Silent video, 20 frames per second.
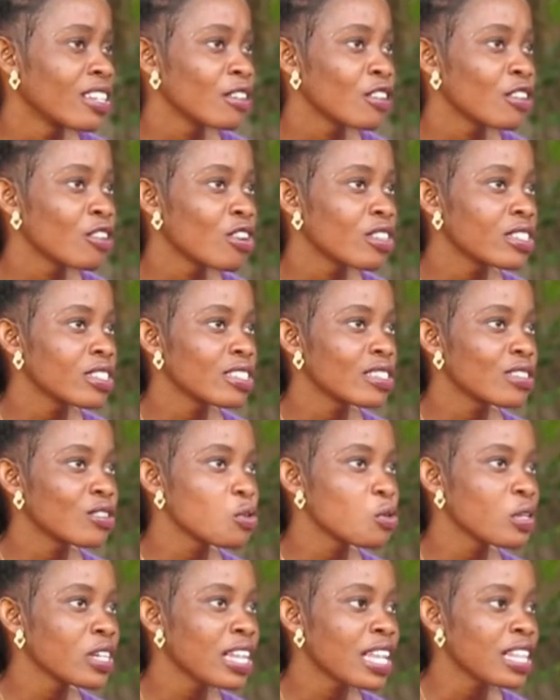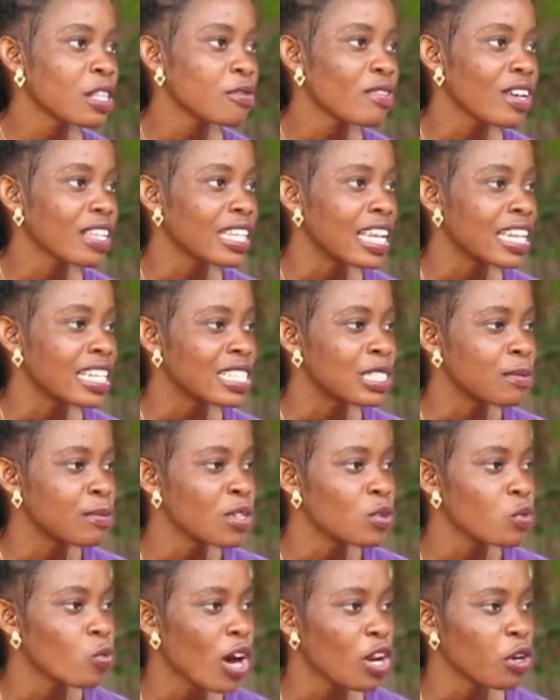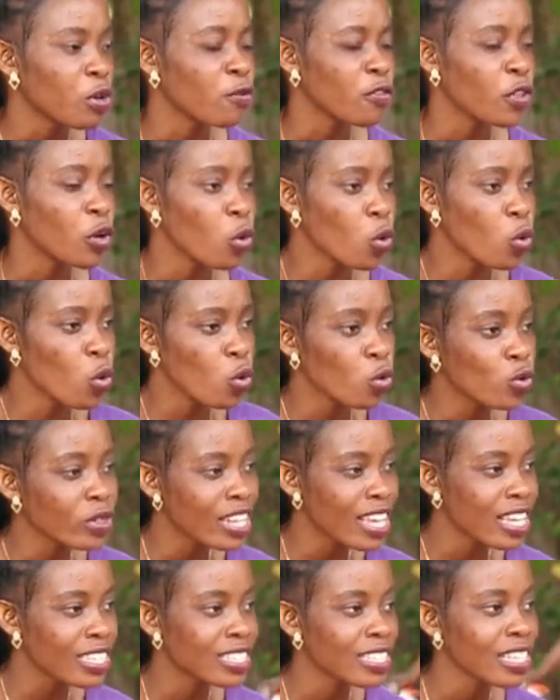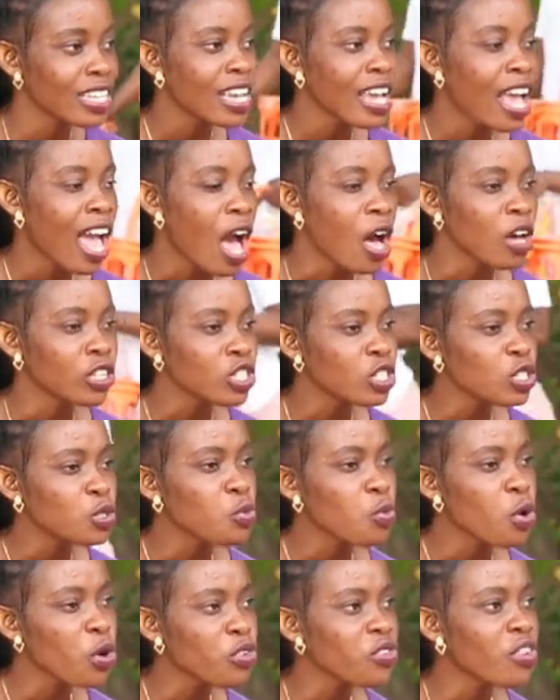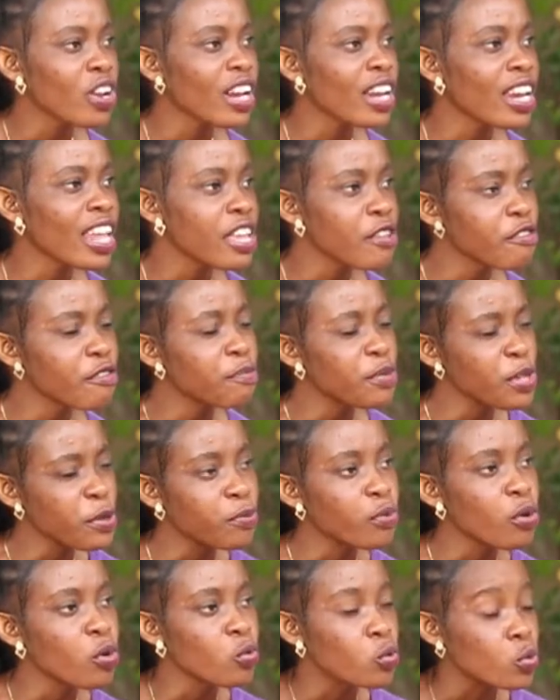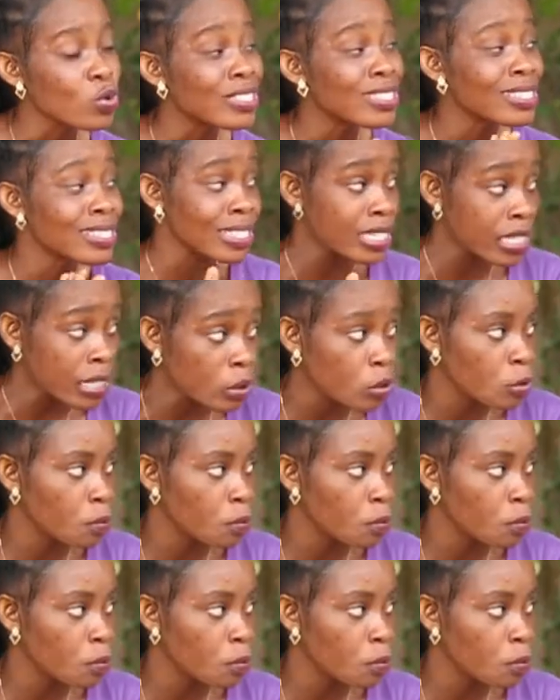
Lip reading: Because looking at the fact that it's been one of the oldest, I was just wondering if people will still